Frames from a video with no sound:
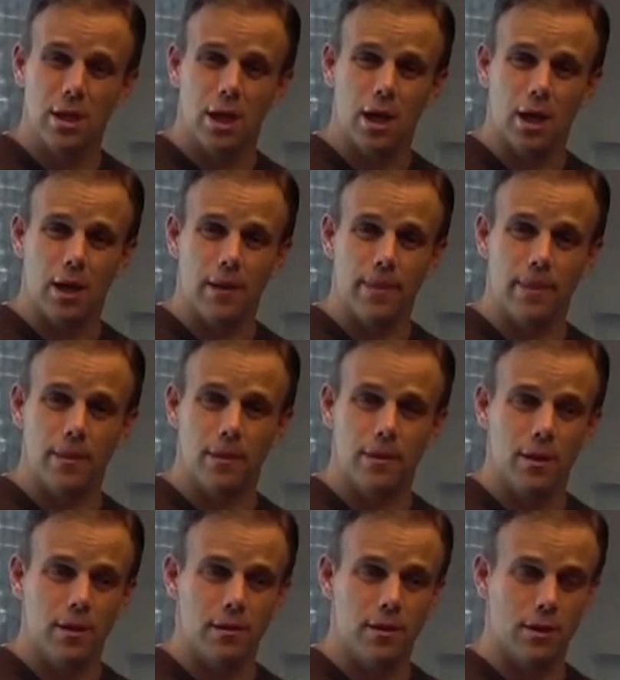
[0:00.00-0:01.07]

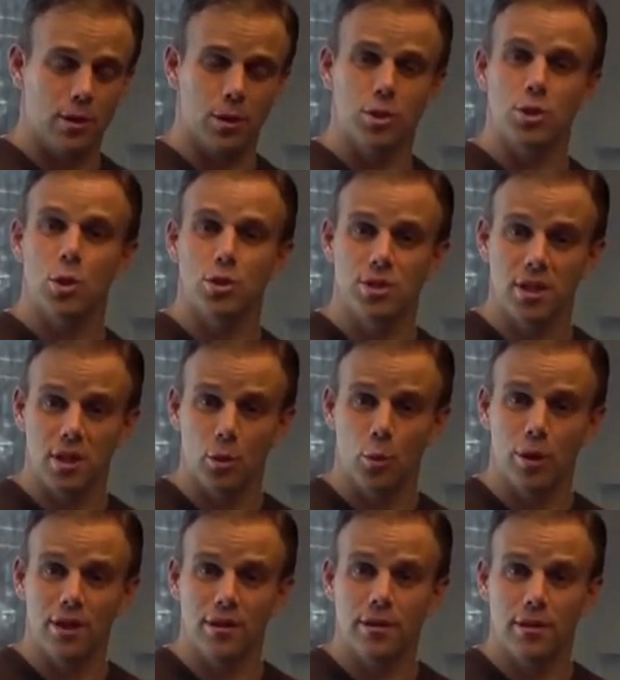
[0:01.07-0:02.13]
that are
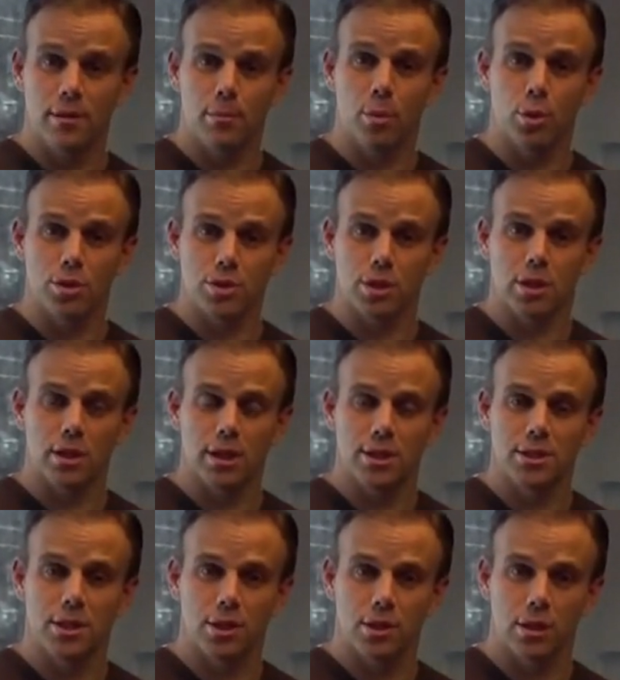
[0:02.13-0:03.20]
associated with the poor
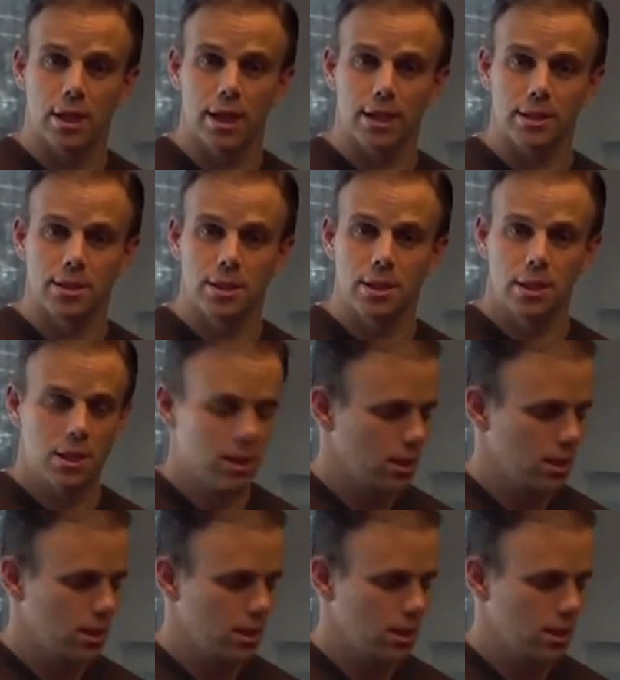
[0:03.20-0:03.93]
circulation in your legs.